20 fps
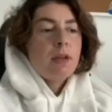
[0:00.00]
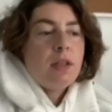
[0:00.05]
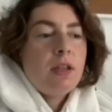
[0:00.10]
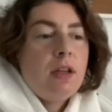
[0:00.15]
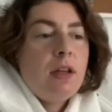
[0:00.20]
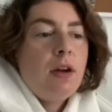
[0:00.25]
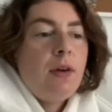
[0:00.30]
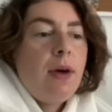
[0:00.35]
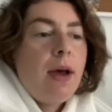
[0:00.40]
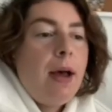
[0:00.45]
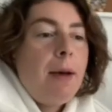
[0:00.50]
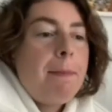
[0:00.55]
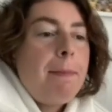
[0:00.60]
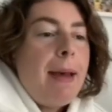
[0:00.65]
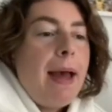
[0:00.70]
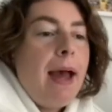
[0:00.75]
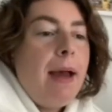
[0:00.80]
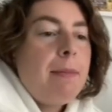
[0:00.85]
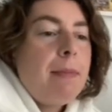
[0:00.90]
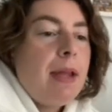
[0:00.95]
You know how
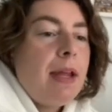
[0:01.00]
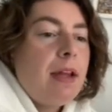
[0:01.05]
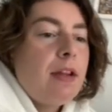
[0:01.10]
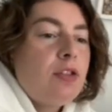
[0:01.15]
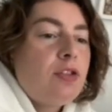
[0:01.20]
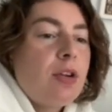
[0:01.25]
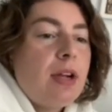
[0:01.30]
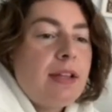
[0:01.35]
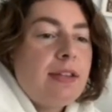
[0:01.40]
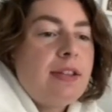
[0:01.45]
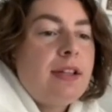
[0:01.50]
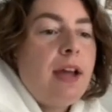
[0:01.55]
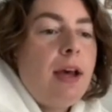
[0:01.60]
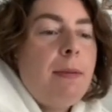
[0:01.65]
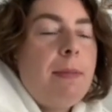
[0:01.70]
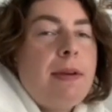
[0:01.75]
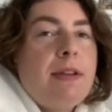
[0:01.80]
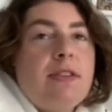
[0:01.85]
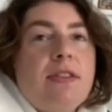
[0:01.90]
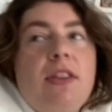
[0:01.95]
Batman dressed
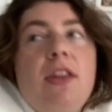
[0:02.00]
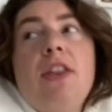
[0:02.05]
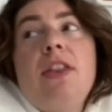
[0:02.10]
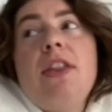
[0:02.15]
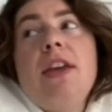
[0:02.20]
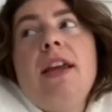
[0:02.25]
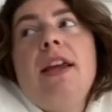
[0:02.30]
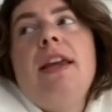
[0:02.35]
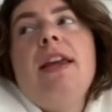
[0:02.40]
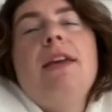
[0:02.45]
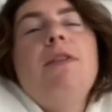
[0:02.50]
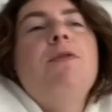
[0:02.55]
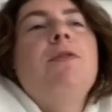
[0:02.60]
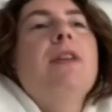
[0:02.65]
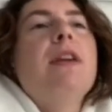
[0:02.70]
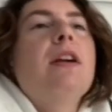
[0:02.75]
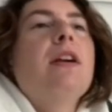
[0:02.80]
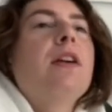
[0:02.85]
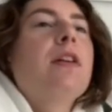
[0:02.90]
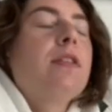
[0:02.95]
up as the thing he
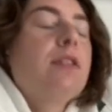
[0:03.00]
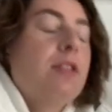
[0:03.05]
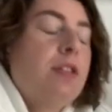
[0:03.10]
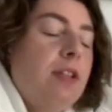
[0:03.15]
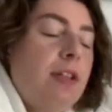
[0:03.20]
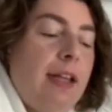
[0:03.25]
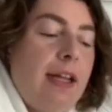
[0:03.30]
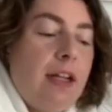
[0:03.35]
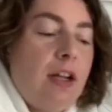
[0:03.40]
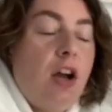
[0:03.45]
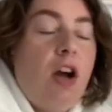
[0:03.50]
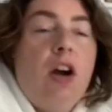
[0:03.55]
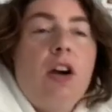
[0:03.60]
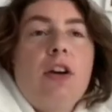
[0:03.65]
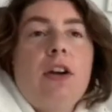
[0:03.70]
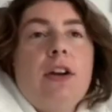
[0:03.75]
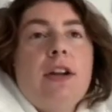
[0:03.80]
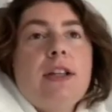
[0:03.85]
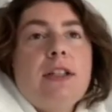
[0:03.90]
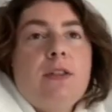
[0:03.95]
feared to like
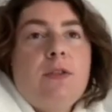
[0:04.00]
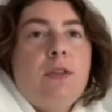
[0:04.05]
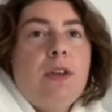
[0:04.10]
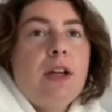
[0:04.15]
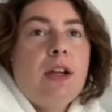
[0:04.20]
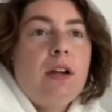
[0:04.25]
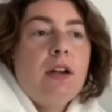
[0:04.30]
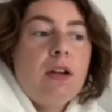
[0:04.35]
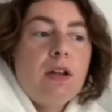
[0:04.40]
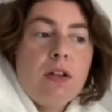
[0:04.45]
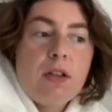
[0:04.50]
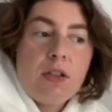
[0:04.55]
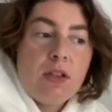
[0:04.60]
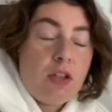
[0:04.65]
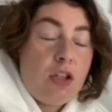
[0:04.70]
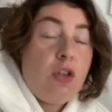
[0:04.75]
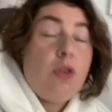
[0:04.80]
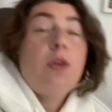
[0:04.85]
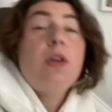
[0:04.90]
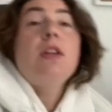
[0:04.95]
conquer his fear?
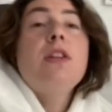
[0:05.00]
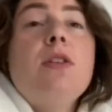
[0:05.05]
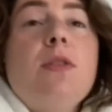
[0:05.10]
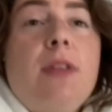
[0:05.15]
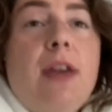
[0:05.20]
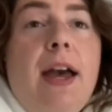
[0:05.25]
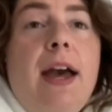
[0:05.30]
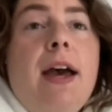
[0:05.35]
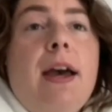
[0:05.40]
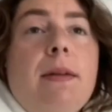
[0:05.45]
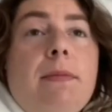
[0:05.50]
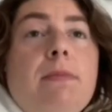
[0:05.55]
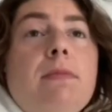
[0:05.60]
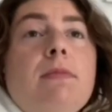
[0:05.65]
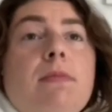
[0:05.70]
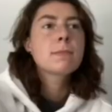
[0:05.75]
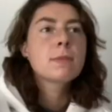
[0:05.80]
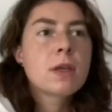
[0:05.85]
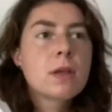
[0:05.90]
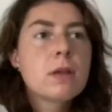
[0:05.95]
You could do that.
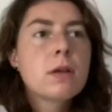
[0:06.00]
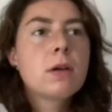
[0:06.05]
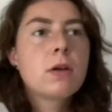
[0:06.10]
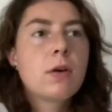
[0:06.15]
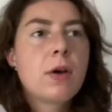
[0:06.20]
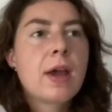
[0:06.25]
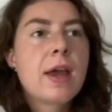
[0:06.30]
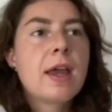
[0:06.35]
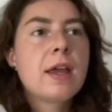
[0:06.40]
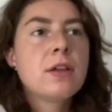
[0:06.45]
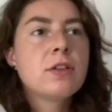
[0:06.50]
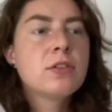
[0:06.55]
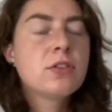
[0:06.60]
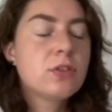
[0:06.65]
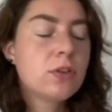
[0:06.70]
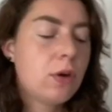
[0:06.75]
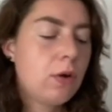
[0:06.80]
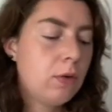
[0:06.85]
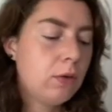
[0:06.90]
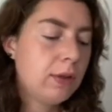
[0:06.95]
Okay,
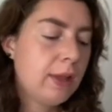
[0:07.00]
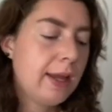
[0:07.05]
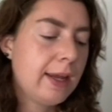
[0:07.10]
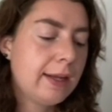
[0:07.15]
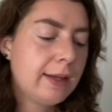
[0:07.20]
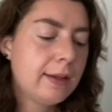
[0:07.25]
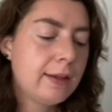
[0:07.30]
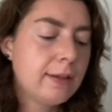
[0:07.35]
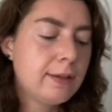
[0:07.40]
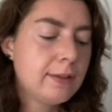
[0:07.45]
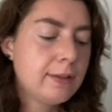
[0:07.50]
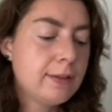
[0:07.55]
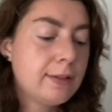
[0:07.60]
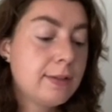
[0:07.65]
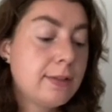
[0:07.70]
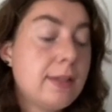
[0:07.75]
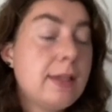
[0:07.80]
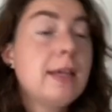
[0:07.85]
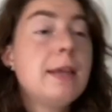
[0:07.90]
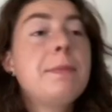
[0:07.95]
so like a
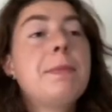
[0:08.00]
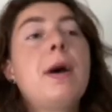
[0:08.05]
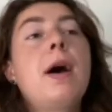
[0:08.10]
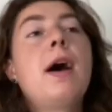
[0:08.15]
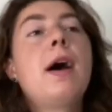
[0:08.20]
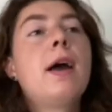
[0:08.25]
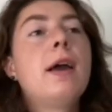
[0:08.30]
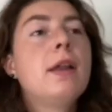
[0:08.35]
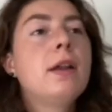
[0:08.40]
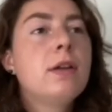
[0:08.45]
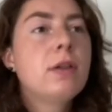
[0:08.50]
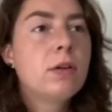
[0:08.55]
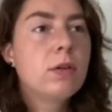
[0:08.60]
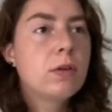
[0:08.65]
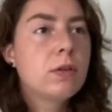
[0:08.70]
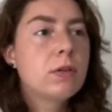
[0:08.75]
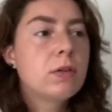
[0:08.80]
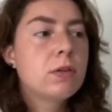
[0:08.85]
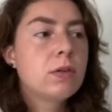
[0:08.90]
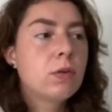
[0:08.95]
teapot
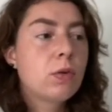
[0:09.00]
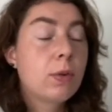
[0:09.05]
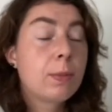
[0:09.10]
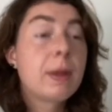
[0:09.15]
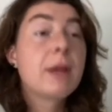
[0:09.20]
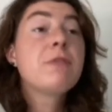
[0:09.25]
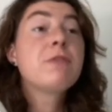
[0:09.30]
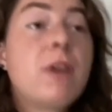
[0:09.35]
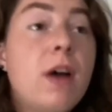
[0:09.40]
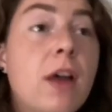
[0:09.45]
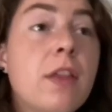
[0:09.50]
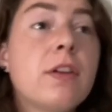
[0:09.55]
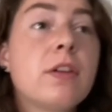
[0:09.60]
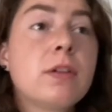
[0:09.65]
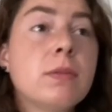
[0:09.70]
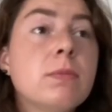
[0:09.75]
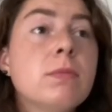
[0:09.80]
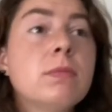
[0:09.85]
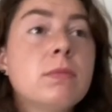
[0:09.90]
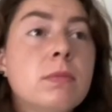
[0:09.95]
or my father.
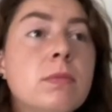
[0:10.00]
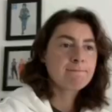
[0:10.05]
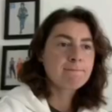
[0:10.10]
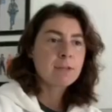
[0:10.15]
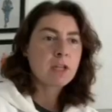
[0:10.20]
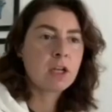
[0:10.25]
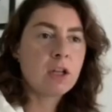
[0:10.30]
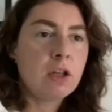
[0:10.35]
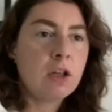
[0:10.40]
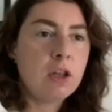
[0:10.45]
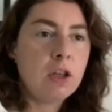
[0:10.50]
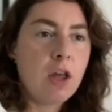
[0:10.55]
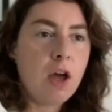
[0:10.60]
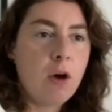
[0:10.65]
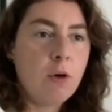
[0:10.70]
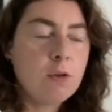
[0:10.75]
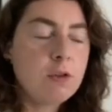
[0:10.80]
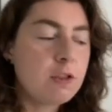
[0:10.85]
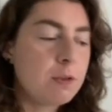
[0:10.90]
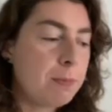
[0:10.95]

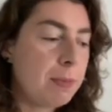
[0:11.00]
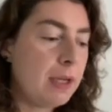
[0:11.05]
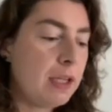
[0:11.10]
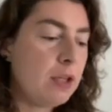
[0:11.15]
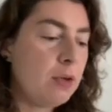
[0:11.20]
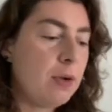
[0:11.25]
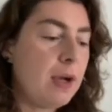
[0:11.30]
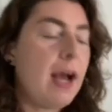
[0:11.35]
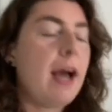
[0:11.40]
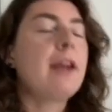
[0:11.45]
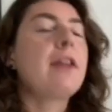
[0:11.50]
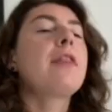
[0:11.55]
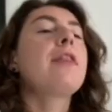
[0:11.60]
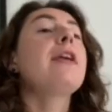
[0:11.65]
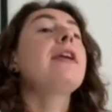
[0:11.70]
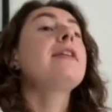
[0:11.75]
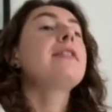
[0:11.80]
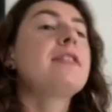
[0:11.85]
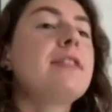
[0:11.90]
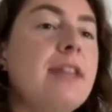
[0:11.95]
Close, but you gotta
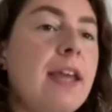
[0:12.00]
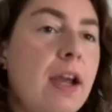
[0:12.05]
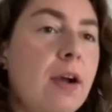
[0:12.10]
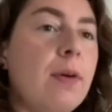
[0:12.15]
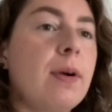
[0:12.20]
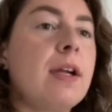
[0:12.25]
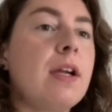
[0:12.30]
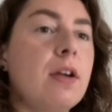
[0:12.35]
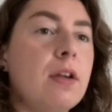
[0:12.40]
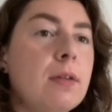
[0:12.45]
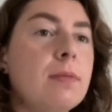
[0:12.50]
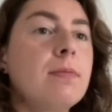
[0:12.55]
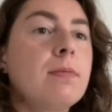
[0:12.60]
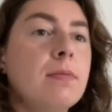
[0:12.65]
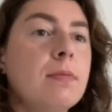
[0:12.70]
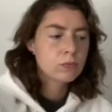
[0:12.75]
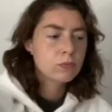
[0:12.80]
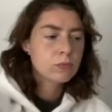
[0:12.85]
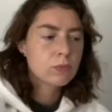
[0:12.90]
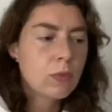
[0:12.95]
think scarier.
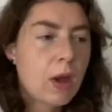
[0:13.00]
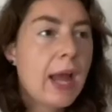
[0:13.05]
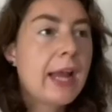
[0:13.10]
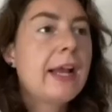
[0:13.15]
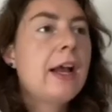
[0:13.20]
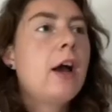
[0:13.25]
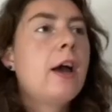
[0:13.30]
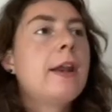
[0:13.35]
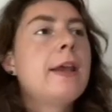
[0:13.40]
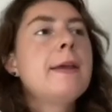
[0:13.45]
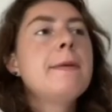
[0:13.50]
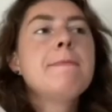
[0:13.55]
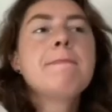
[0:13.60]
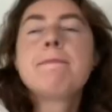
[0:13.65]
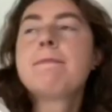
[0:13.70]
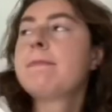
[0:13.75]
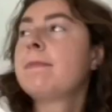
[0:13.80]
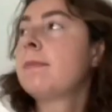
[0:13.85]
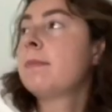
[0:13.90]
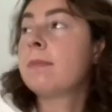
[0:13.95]
I got it.
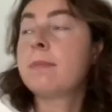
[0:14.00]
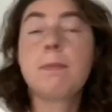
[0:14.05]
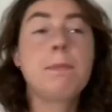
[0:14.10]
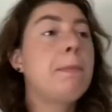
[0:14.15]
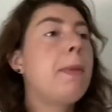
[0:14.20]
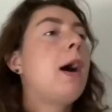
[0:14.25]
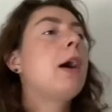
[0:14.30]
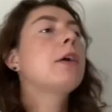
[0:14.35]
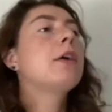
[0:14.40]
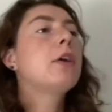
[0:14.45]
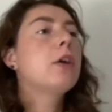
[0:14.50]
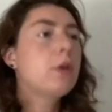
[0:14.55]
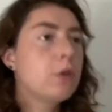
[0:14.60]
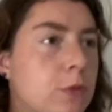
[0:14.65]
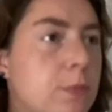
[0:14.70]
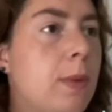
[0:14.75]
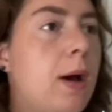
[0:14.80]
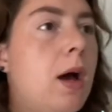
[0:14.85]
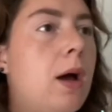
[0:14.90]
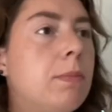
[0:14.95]
Bakugo's
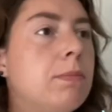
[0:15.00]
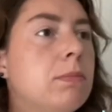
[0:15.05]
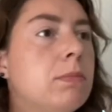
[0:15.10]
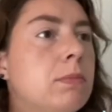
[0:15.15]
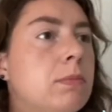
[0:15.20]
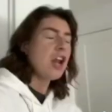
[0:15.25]
mom.